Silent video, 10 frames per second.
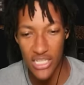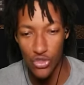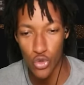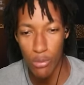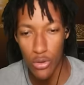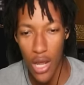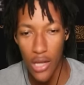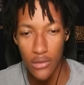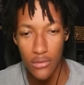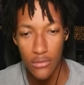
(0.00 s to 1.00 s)
scribbled
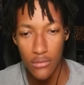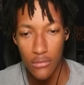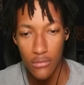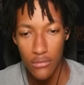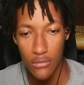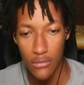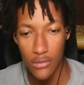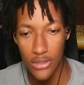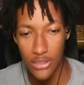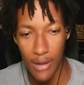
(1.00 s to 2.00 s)
on.
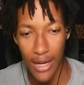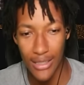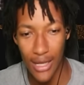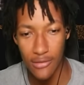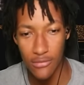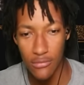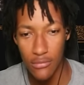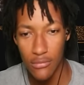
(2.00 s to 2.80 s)
This is my classroom?